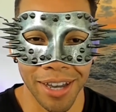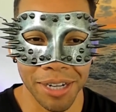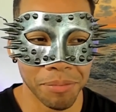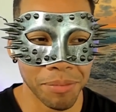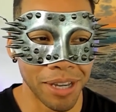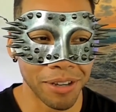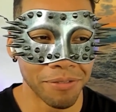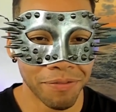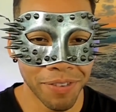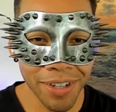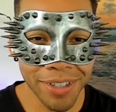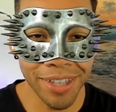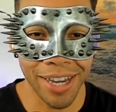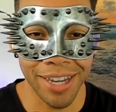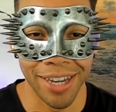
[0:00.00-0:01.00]
And I'm like,
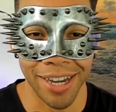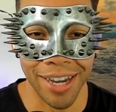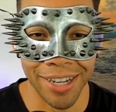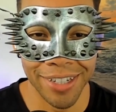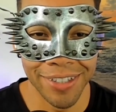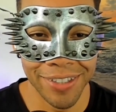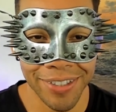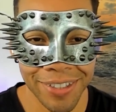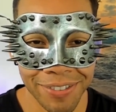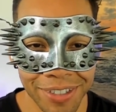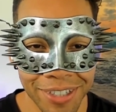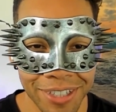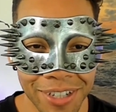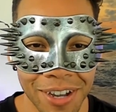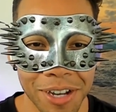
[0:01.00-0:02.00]
fuck that guy, dude. What
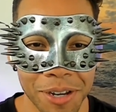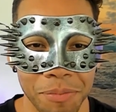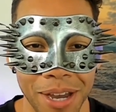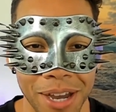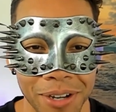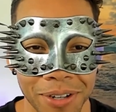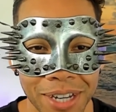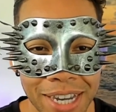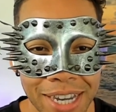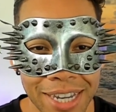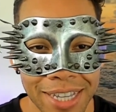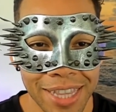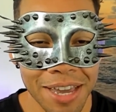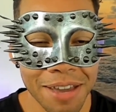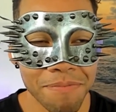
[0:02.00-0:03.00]
are you talking about? They